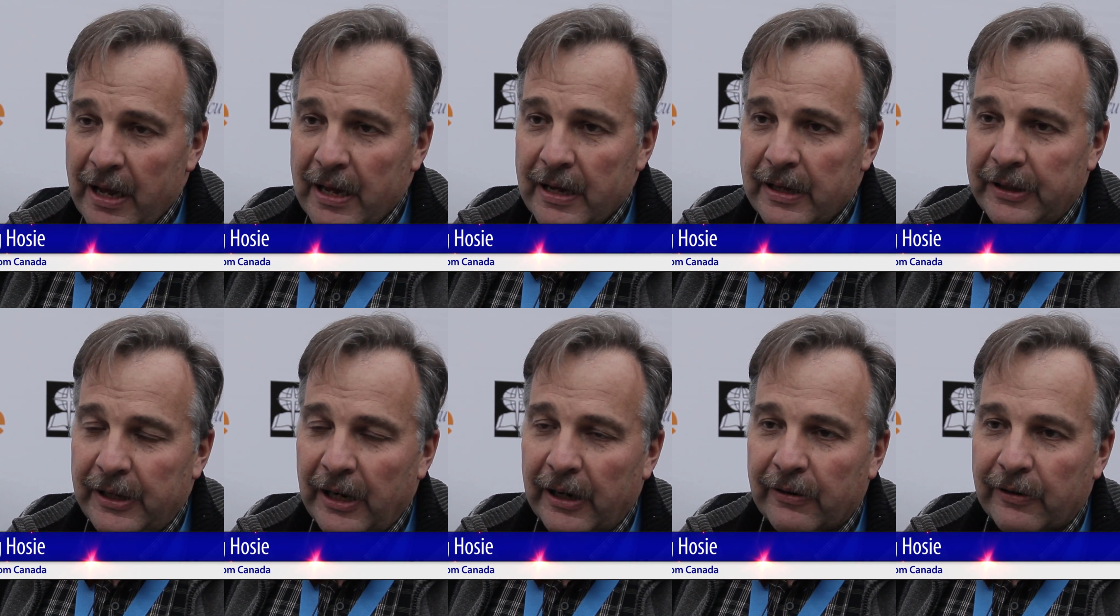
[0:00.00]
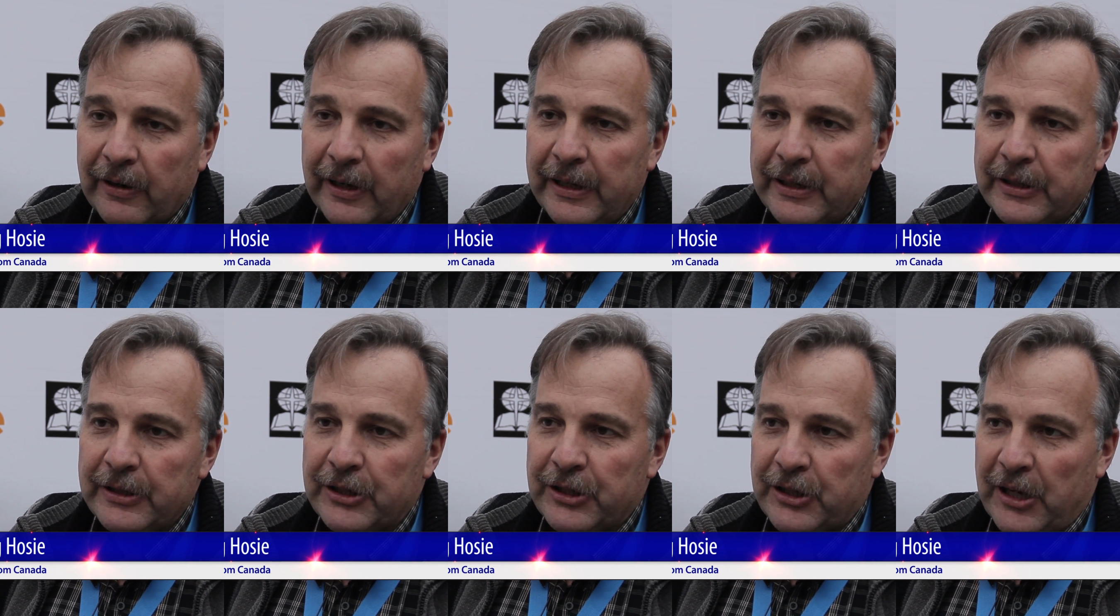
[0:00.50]
there
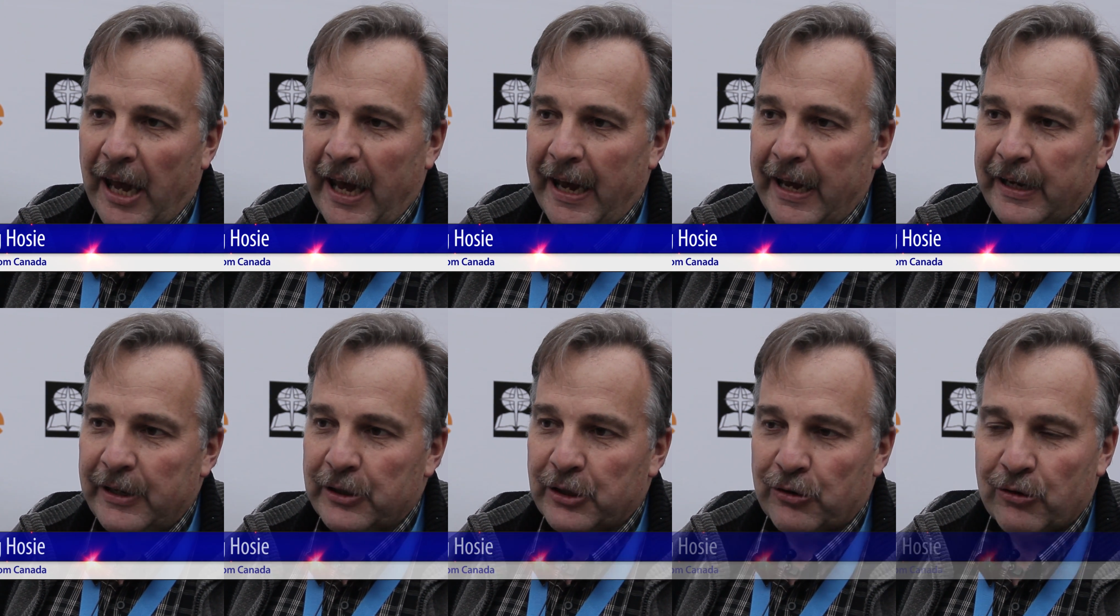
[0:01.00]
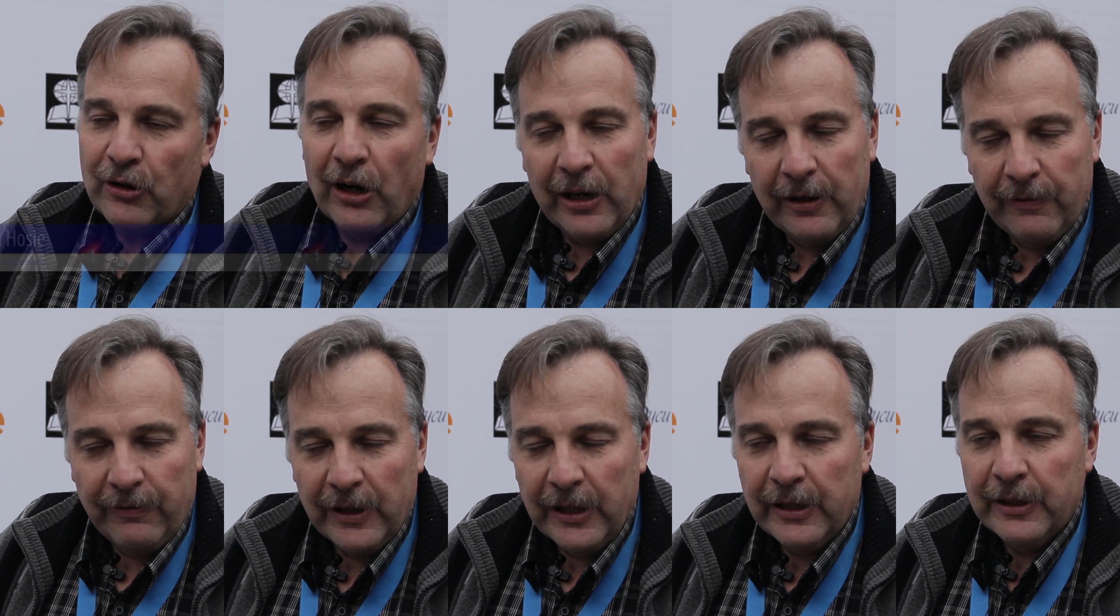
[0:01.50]
is a
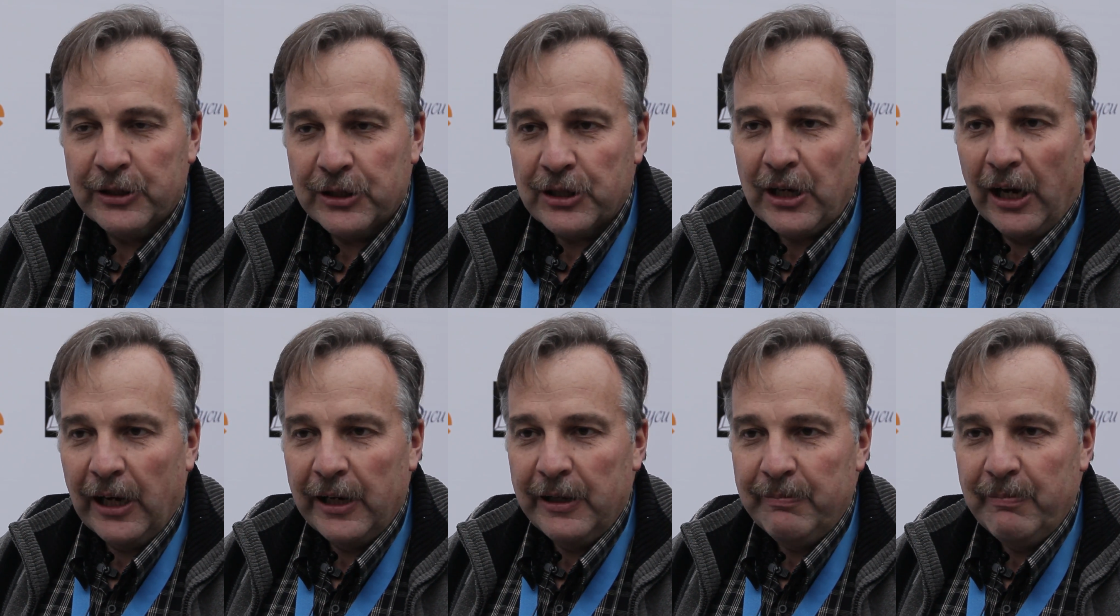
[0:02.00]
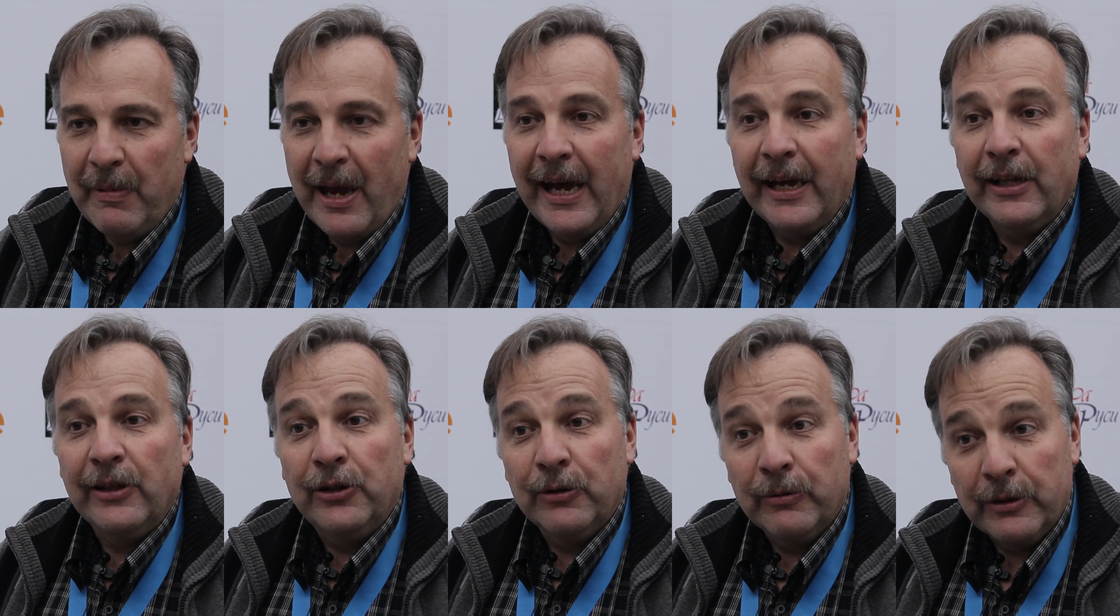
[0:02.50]
striving inside
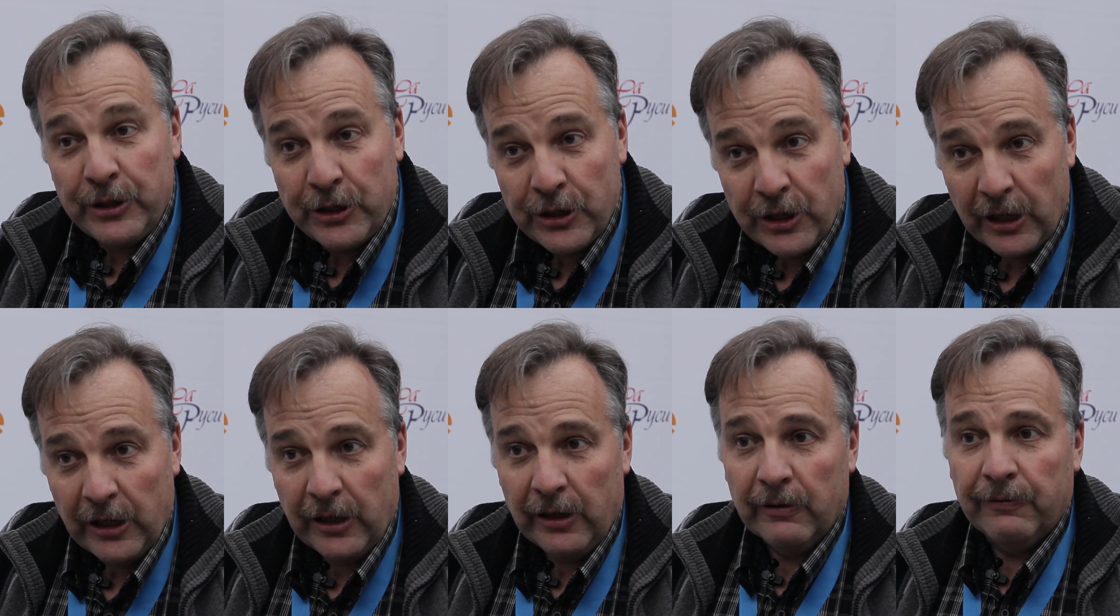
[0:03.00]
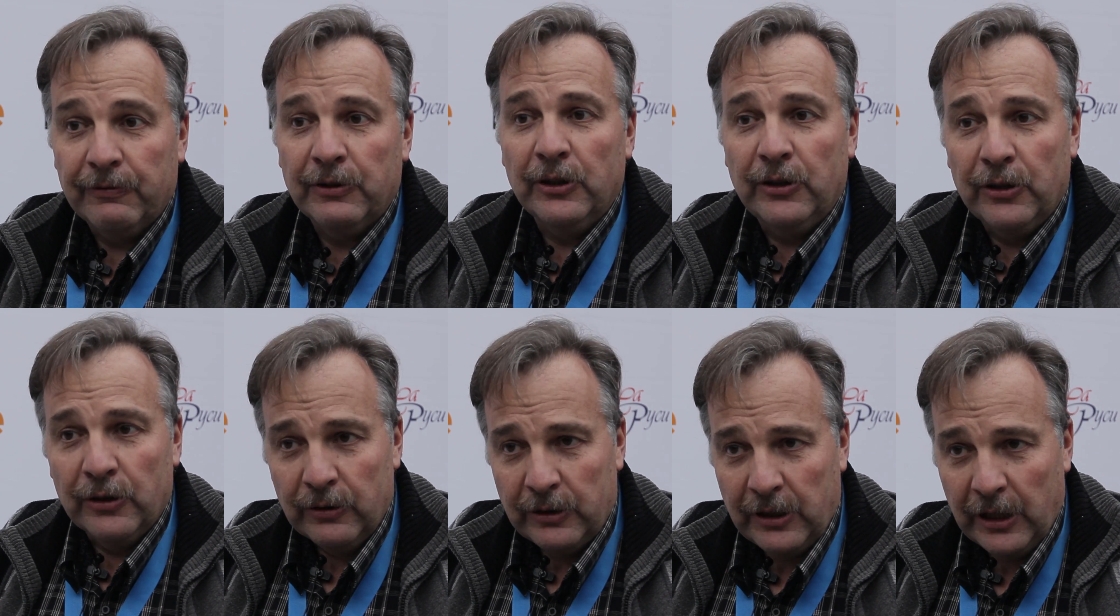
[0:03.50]
man to achieve, to
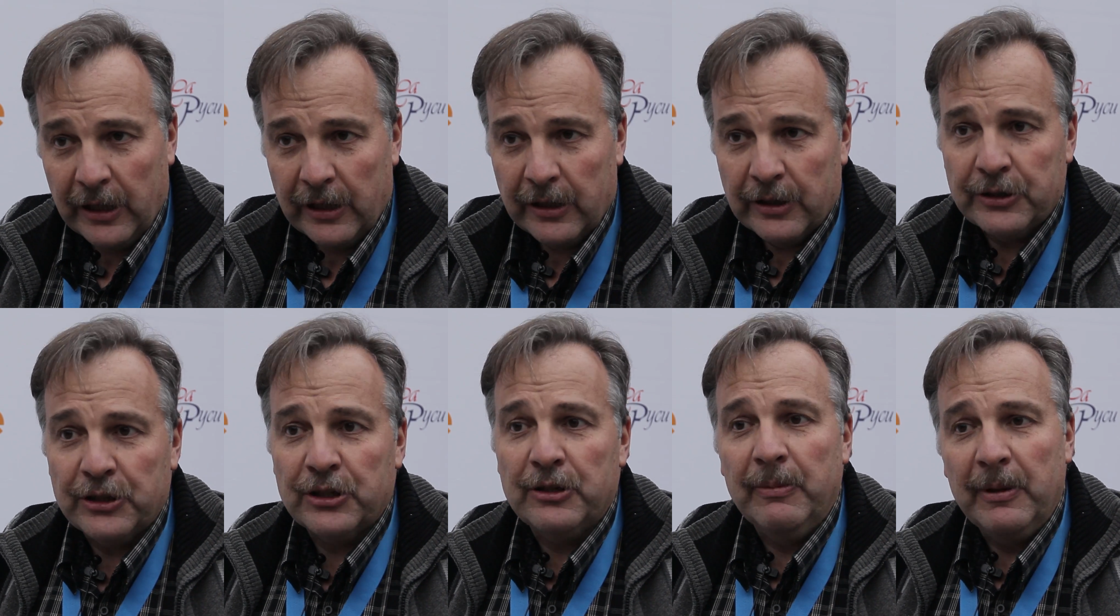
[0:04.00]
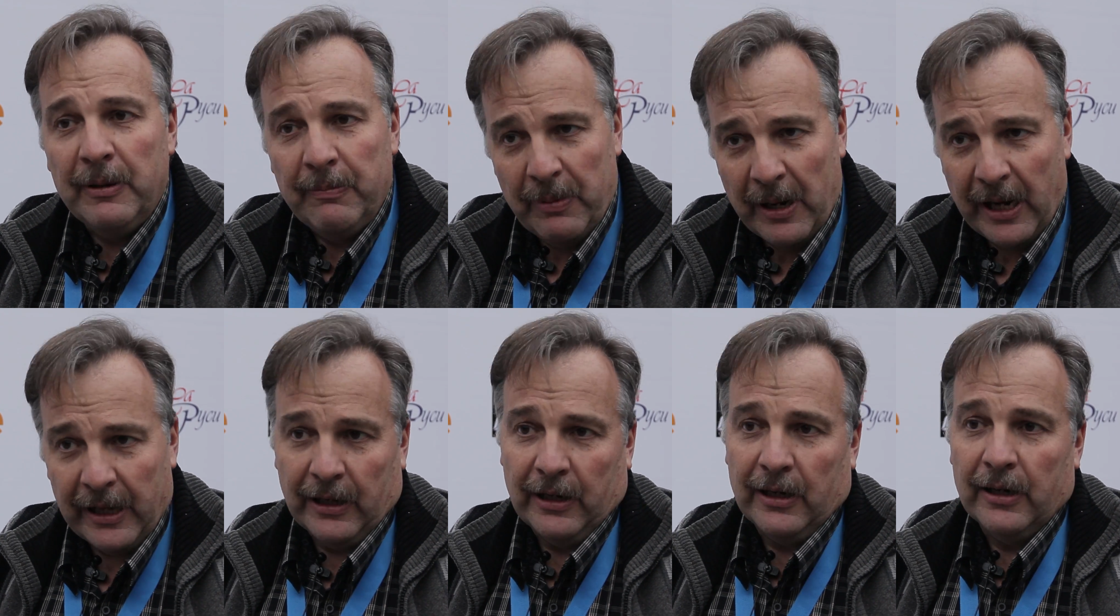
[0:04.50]
do things, to be
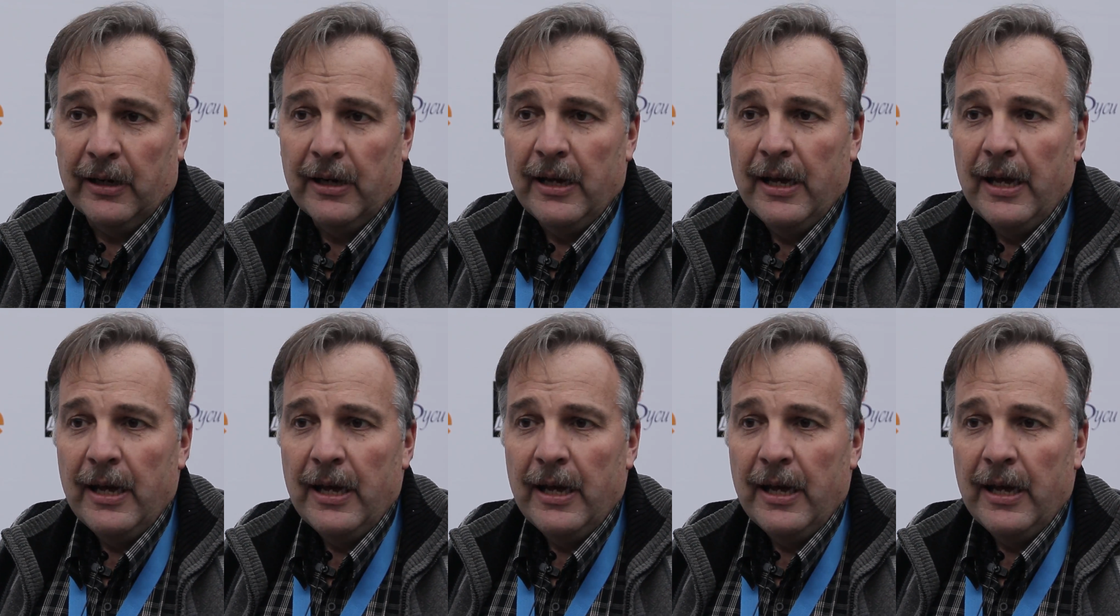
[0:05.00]
better.